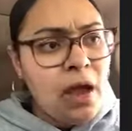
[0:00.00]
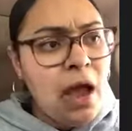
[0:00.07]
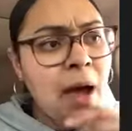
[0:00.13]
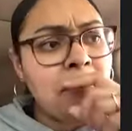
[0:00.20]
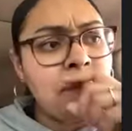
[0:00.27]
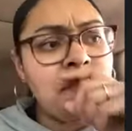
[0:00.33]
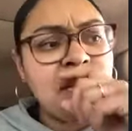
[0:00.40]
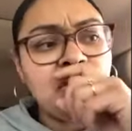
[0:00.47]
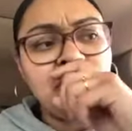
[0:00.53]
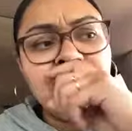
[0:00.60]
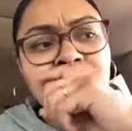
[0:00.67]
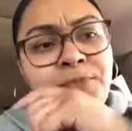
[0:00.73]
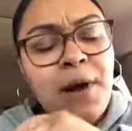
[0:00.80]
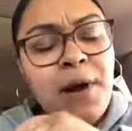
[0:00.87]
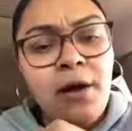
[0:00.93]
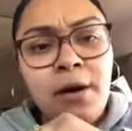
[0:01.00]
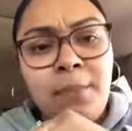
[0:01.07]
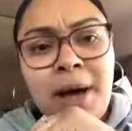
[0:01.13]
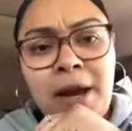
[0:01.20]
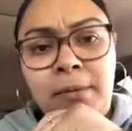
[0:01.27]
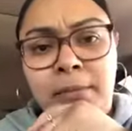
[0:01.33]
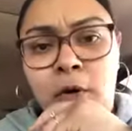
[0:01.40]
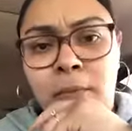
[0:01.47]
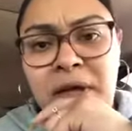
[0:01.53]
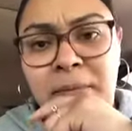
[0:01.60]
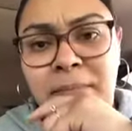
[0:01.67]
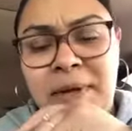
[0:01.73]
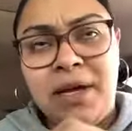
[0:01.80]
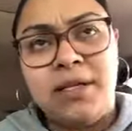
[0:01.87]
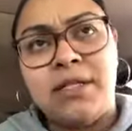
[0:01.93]
I'm gonna be transparent about a
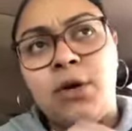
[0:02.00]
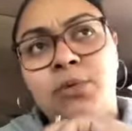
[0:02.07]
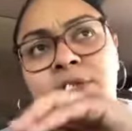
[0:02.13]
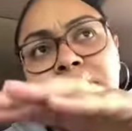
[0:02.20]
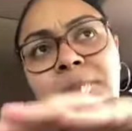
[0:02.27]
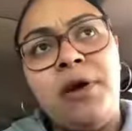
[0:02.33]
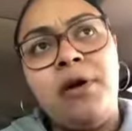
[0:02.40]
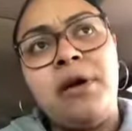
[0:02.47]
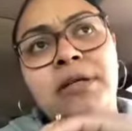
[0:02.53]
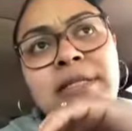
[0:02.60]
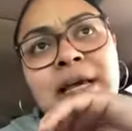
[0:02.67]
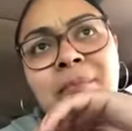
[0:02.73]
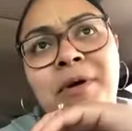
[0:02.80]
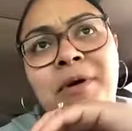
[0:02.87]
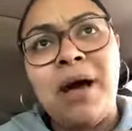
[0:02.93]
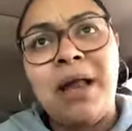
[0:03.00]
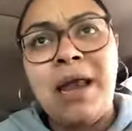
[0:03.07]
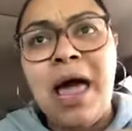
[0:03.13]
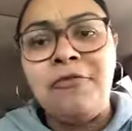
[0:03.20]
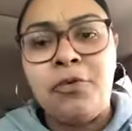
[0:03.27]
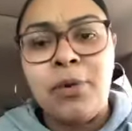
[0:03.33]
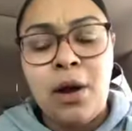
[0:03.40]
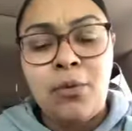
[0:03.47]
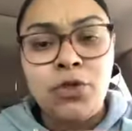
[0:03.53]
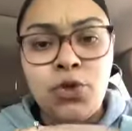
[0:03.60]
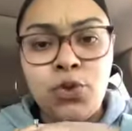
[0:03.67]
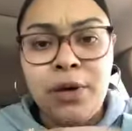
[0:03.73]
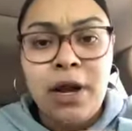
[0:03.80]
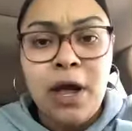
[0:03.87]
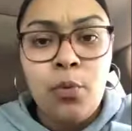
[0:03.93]
moment because there was a period of time in my life when I was
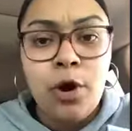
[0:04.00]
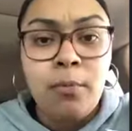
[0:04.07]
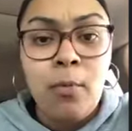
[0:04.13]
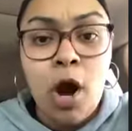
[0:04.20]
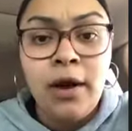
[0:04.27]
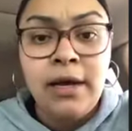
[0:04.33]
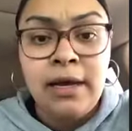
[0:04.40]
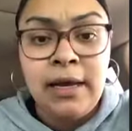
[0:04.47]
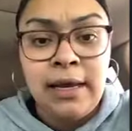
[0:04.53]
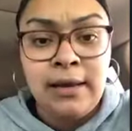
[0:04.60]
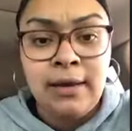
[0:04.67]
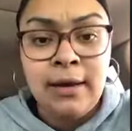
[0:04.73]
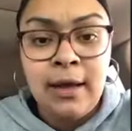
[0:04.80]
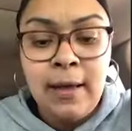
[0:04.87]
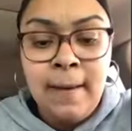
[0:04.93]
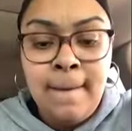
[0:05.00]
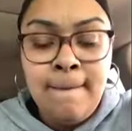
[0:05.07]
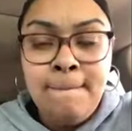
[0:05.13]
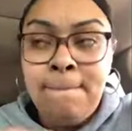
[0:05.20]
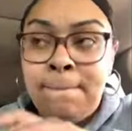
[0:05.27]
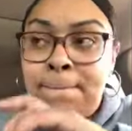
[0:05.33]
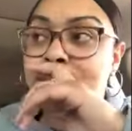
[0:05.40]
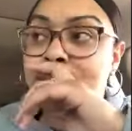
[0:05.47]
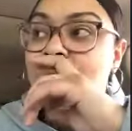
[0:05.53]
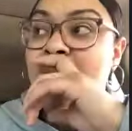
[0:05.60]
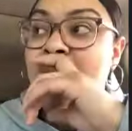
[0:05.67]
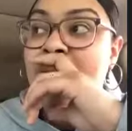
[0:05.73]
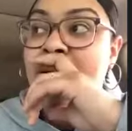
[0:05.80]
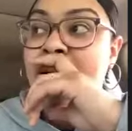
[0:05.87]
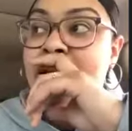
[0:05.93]
doing network marketing.
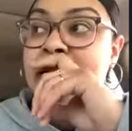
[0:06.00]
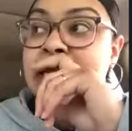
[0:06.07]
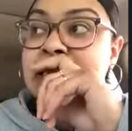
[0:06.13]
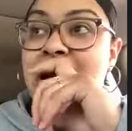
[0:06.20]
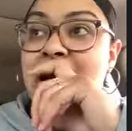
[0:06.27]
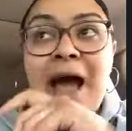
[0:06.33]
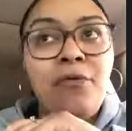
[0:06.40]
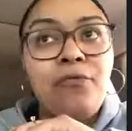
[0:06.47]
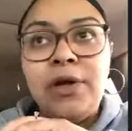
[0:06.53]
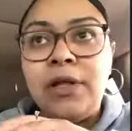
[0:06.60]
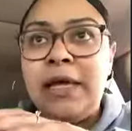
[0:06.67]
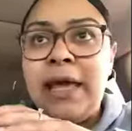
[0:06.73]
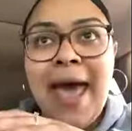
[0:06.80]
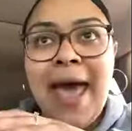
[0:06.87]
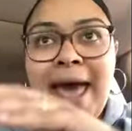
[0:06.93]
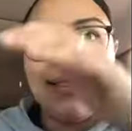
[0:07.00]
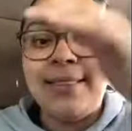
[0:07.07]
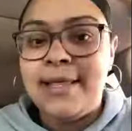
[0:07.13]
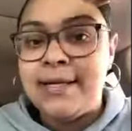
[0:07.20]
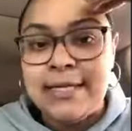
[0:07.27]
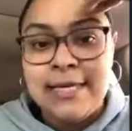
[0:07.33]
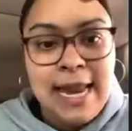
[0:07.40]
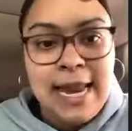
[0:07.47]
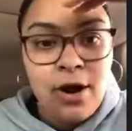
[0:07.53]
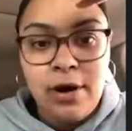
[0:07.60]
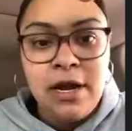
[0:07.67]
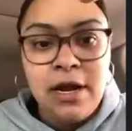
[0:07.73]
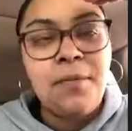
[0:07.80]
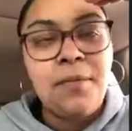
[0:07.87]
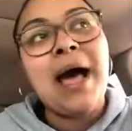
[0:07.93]
And I really had this
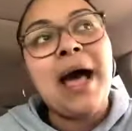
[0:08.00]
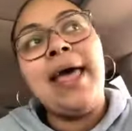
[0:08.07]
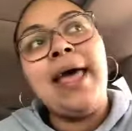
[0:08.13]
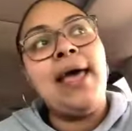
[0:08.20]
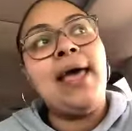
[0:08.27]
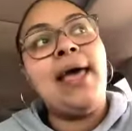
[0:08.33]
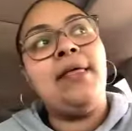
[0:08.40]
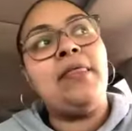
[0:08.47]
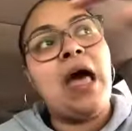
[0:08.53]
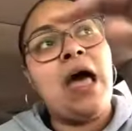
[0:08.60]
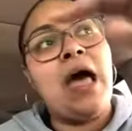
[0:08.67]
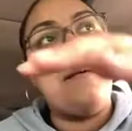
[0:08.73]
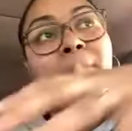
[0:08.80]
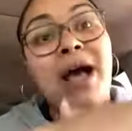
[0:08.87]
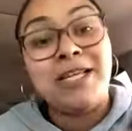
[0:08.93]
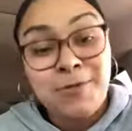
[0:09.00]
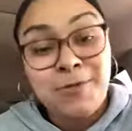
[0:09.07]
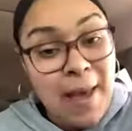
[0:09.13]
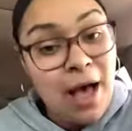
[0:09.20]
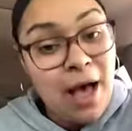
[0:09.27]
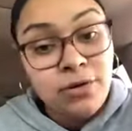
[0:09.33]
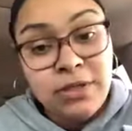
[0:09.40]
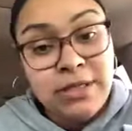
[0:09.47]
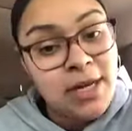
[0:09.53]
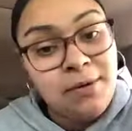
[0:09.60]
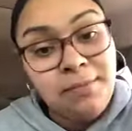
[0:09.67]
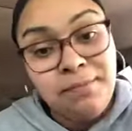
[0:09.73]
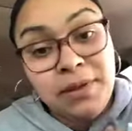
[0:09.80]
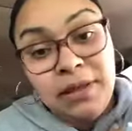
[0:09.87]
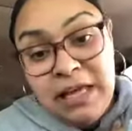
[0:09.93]
narrative in my head that my spouse
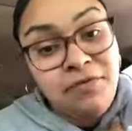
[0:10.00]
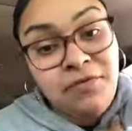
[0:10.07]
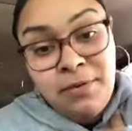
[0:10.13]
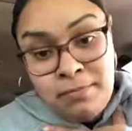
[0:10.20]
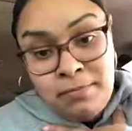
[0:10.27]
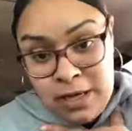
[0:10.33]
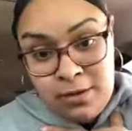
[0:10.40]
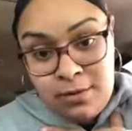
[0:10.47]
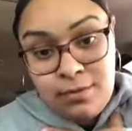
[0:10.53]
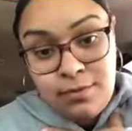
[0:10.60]
didn't believe in me.